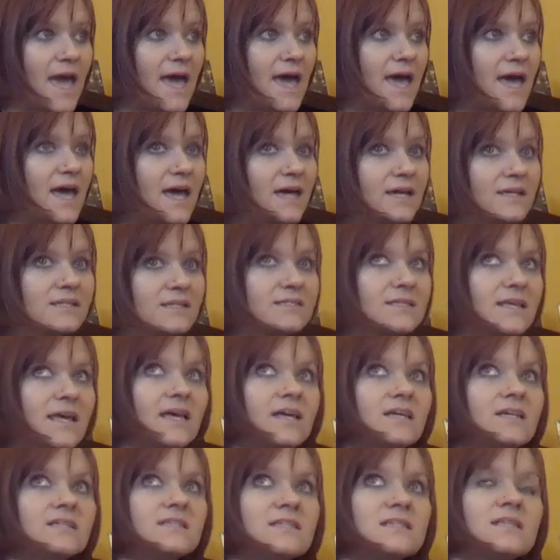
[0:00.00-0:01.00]

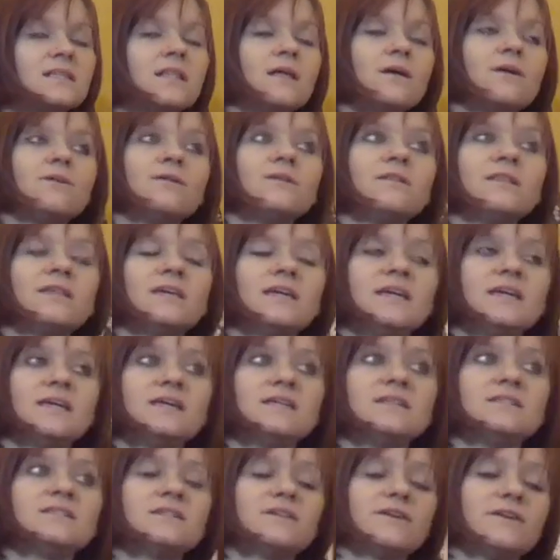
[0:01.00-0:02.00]
Exhale
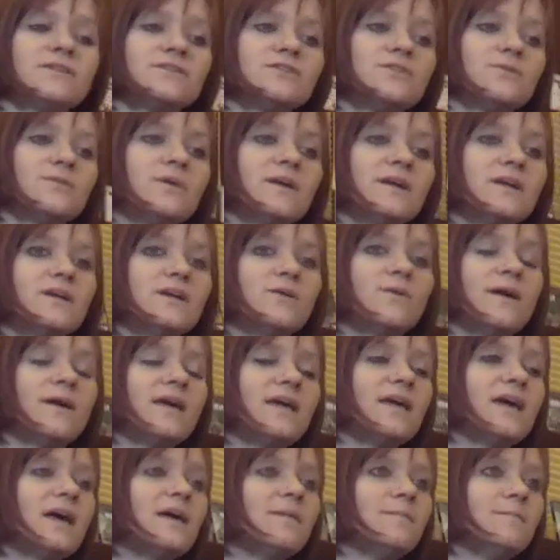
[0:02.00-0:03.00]
slowly. Start to work your
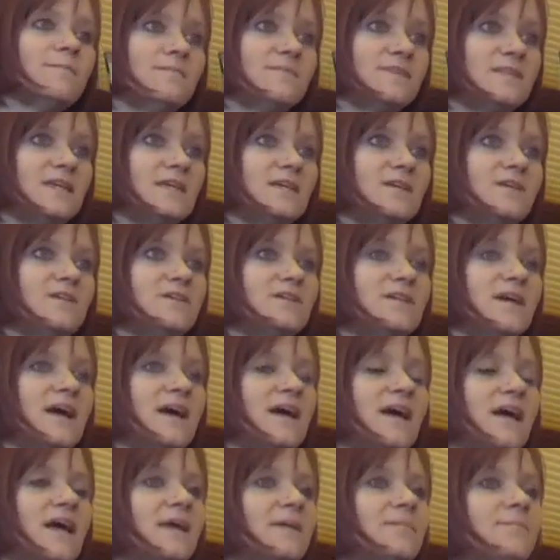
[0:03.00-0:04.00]
way up. Take your
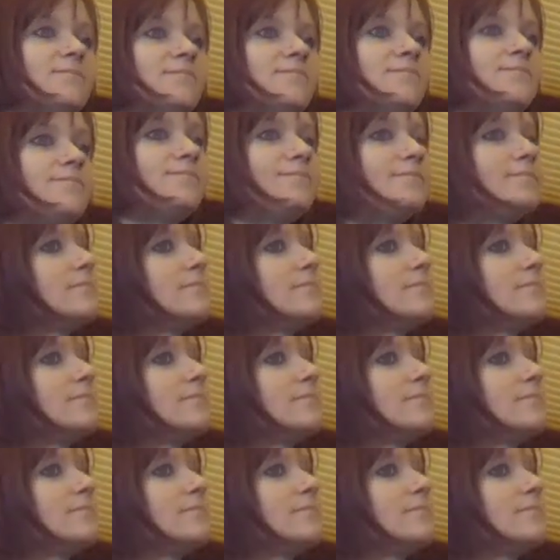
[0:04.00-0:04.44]
time.